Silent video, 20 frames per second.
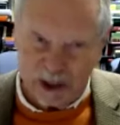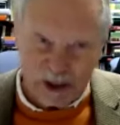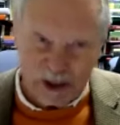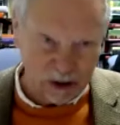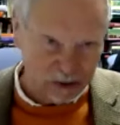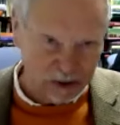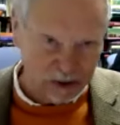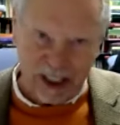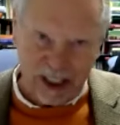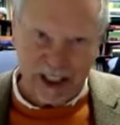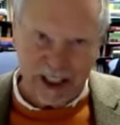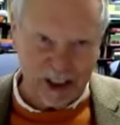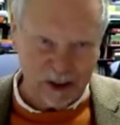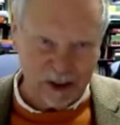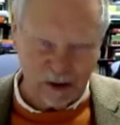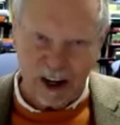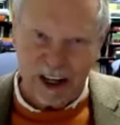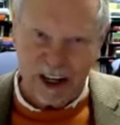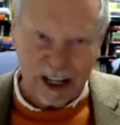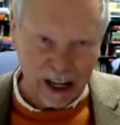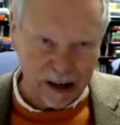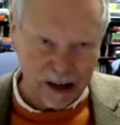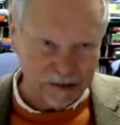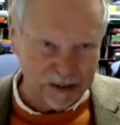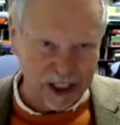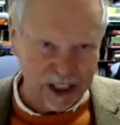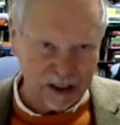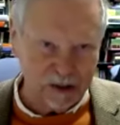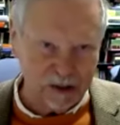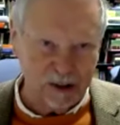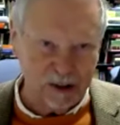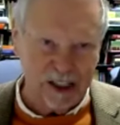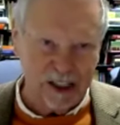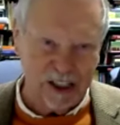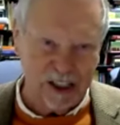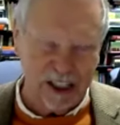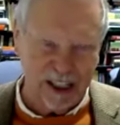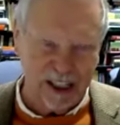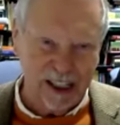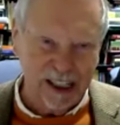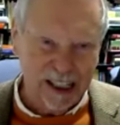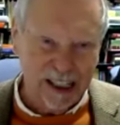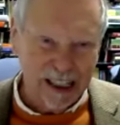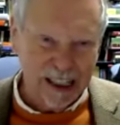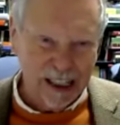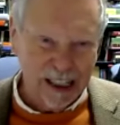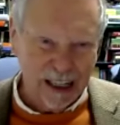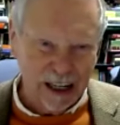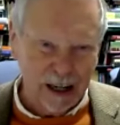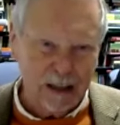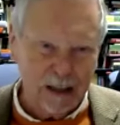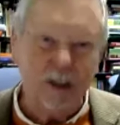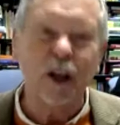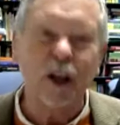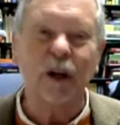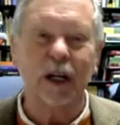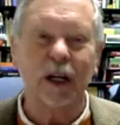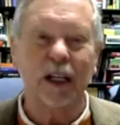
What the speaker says: So really, it's right out of Dick Tracy. So the